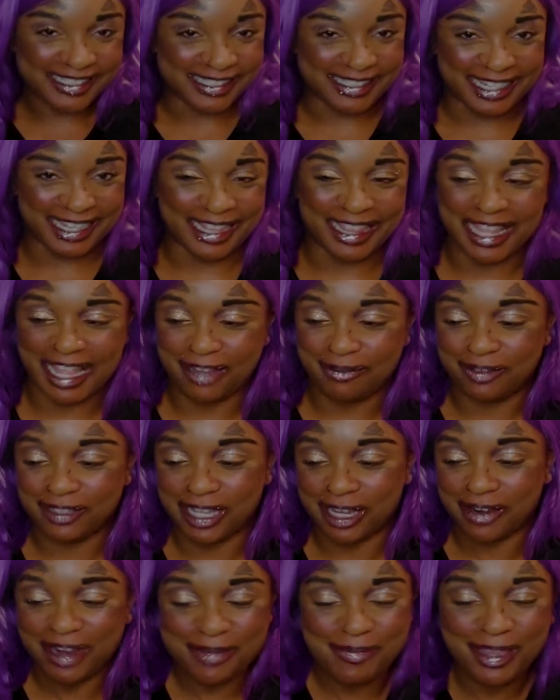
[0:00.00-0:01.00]
And like we're
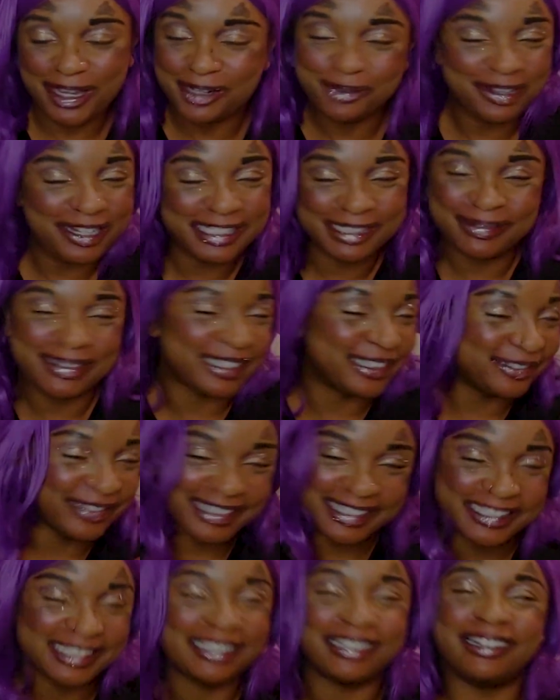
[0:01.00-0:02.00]
like, all right, make a wish.
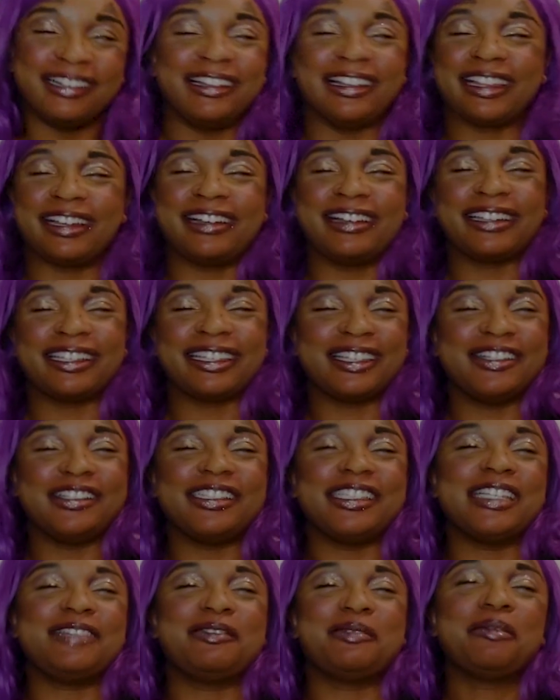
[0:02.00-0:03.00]
Like, oh, cute,
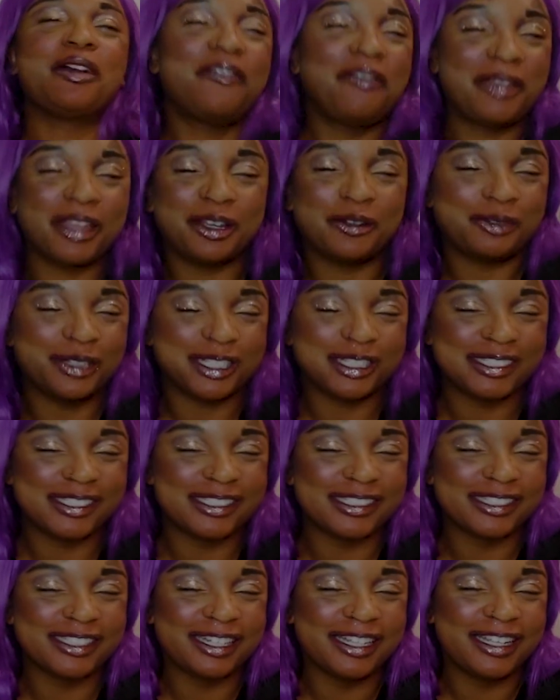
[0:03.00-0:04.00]
see, we both make a wish
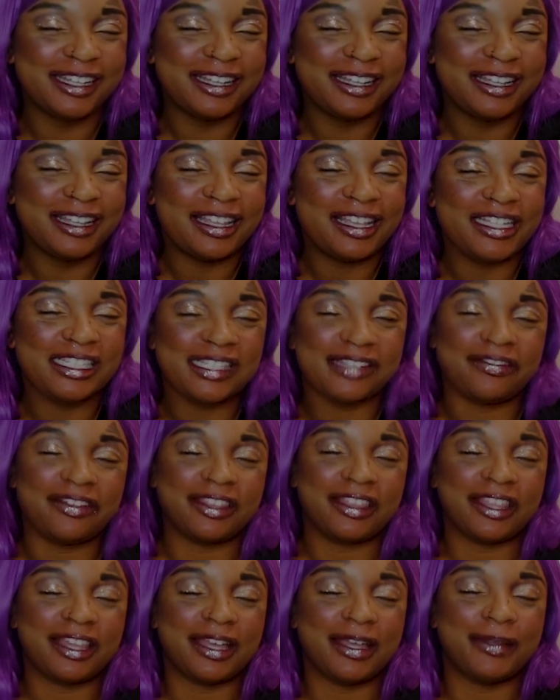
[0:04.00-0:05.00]
and stuff
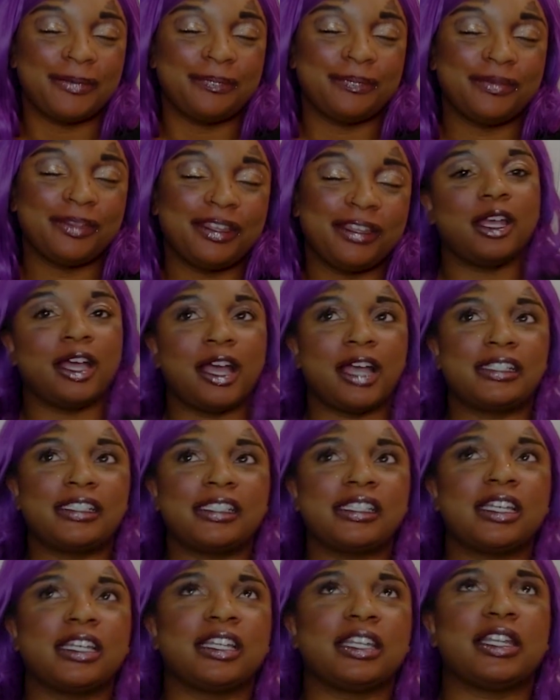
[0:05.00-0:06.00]
like that. I
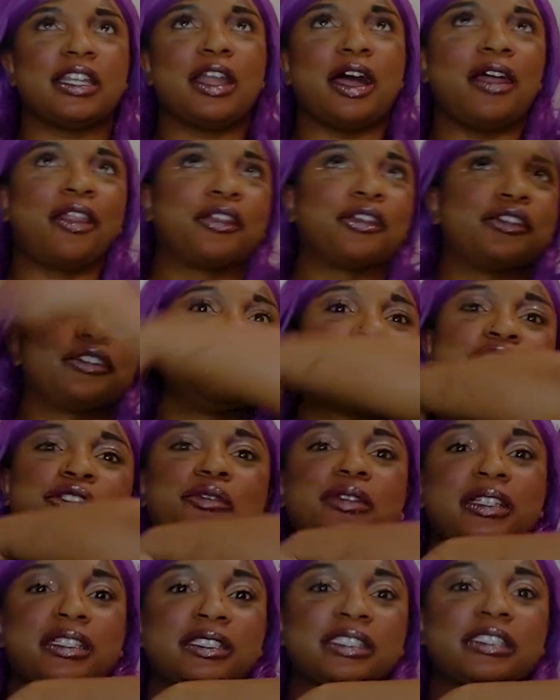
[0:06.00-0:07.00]
see another
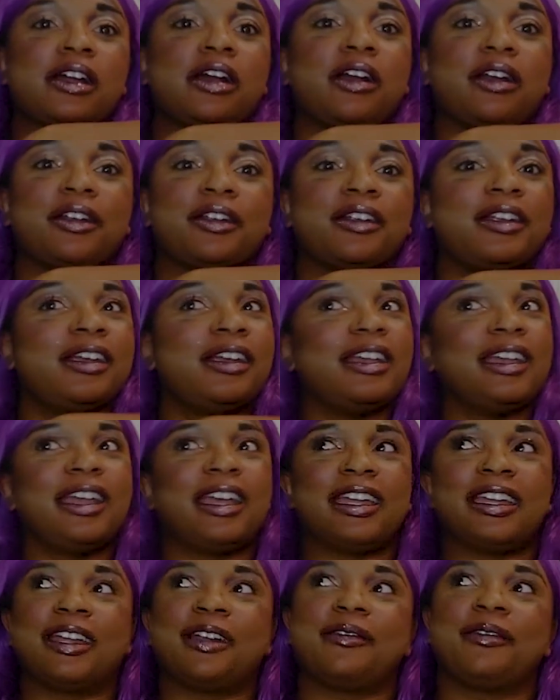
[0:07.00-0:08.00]
shooting star
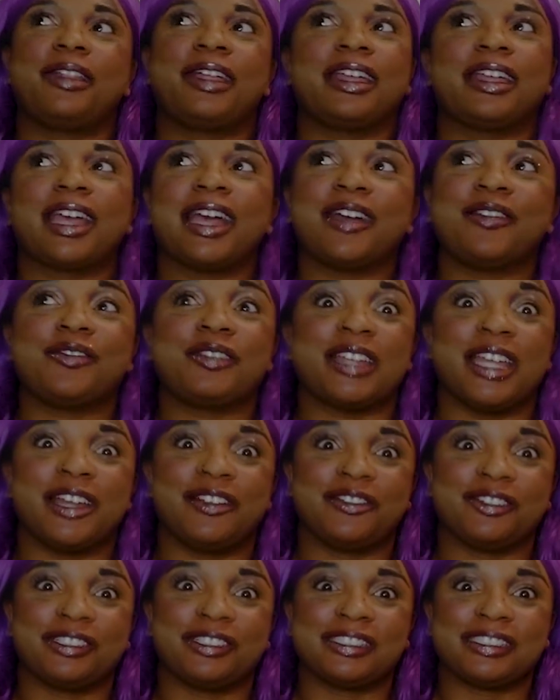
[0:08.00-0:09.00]
and I'm like, I've
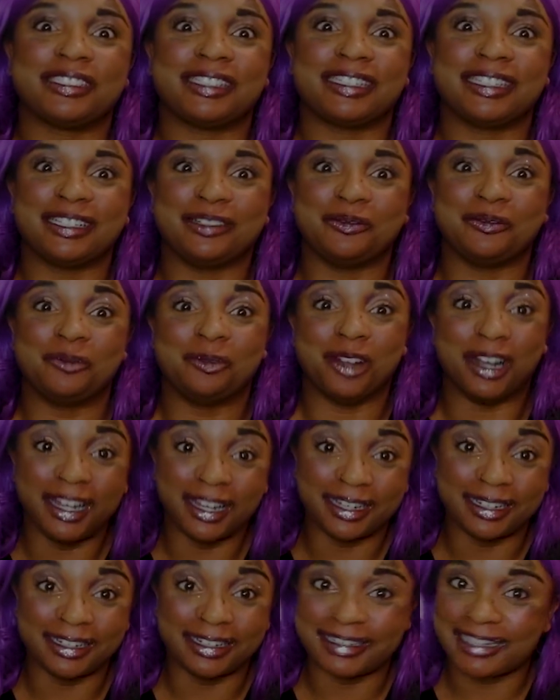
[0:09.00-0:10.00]
never seen
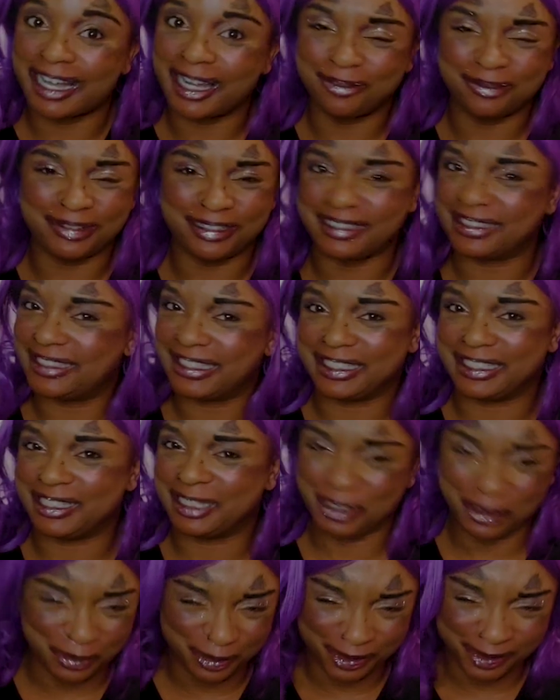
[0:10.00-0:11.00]
one, and now we see
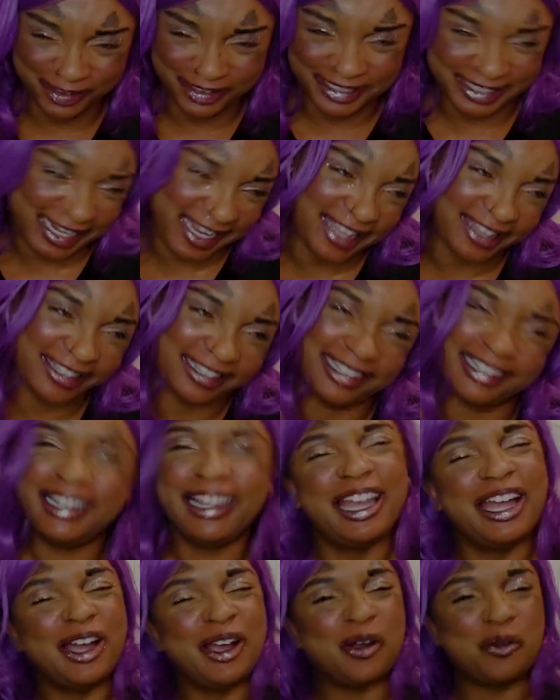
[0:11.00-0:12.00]
two together.
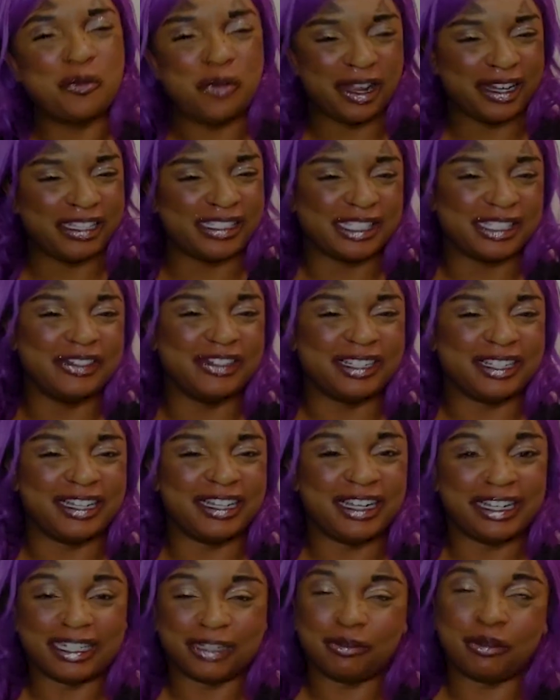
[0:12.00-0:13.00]
What is going
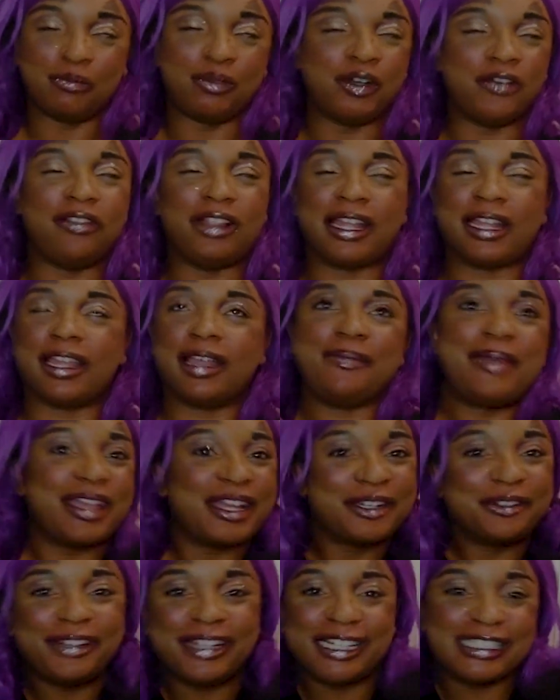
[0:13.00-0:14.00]
on? And we both like, make
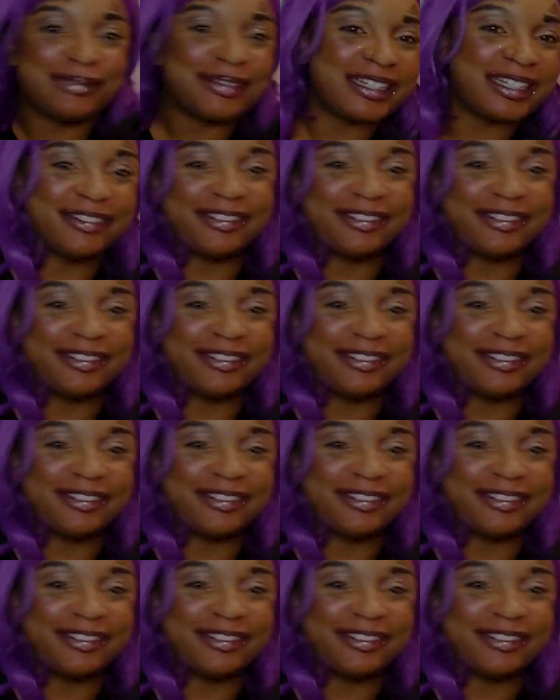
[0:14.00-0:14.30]
a wish.